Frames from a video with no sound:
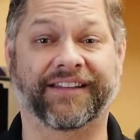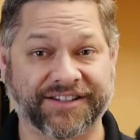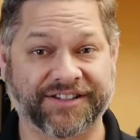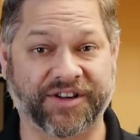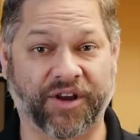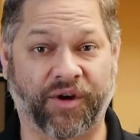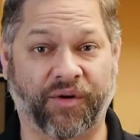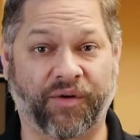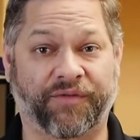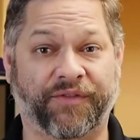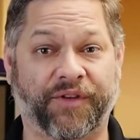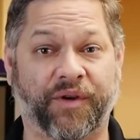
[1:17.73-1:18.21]

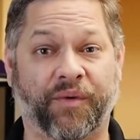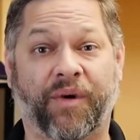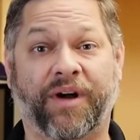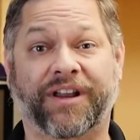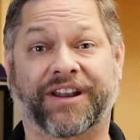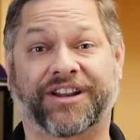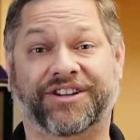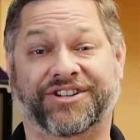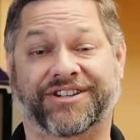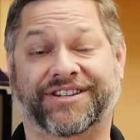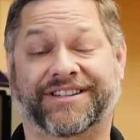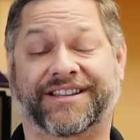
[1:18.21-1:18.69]
So if you want
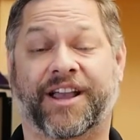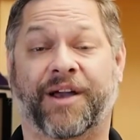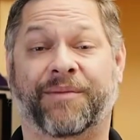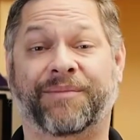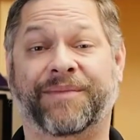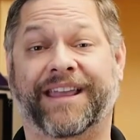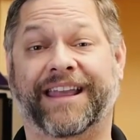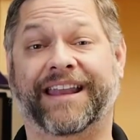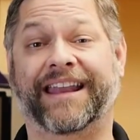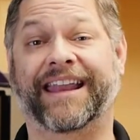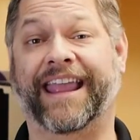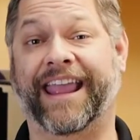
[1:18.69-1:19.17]
to just come
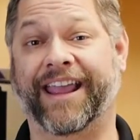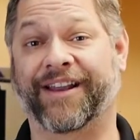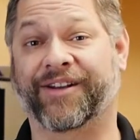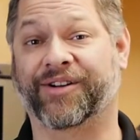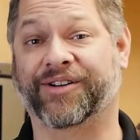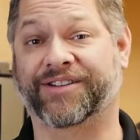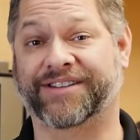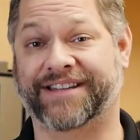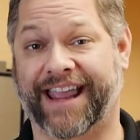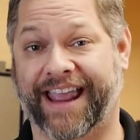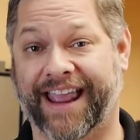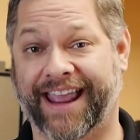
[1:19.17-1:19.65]
get
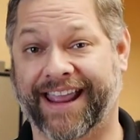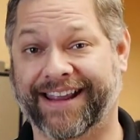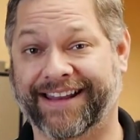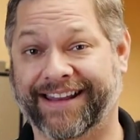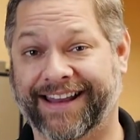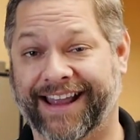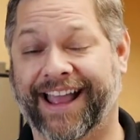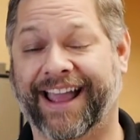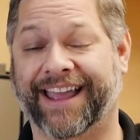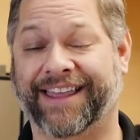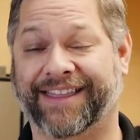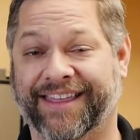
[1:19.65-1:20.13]

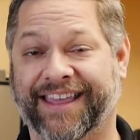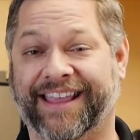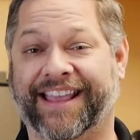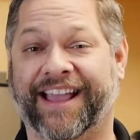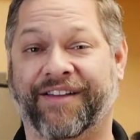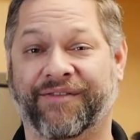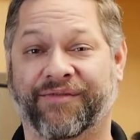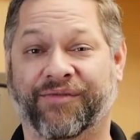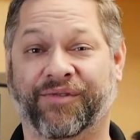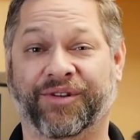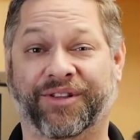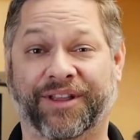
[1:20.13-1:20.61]
entertained, I think
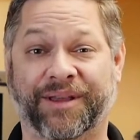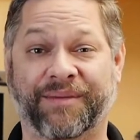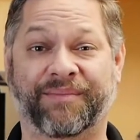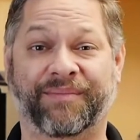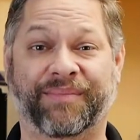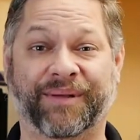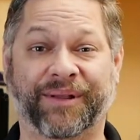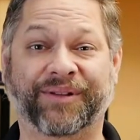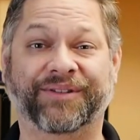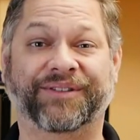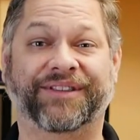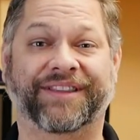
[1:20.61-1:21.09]
I've really
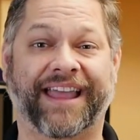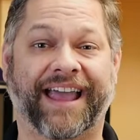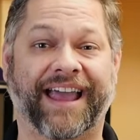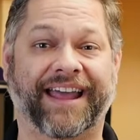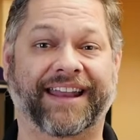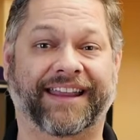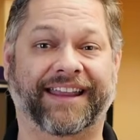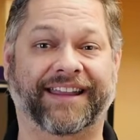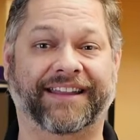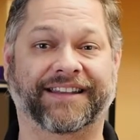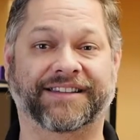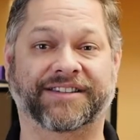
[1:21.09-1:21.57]
built that in.